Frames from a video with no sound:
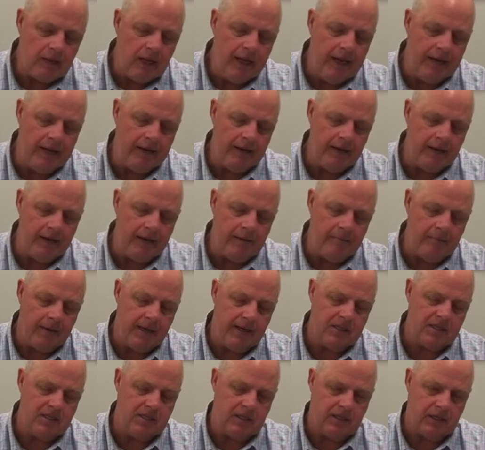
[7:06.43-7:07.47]
And
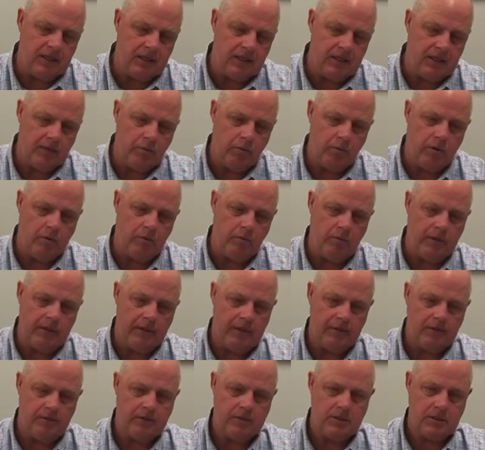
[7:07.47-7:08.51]
basically what
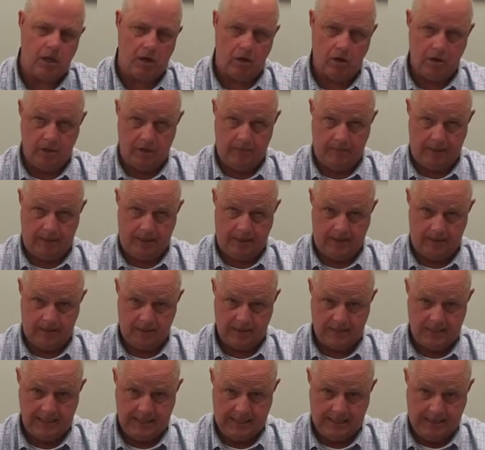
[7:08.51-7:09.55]
we talk
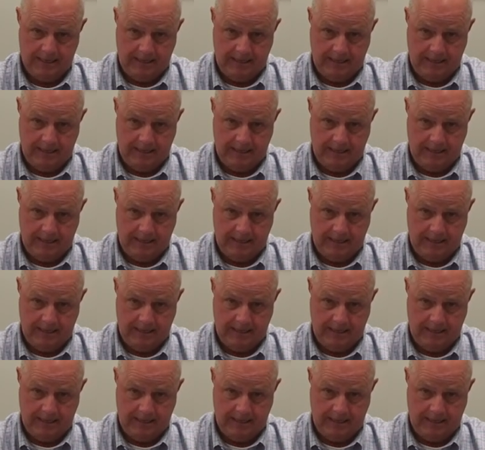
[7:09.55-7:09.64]
about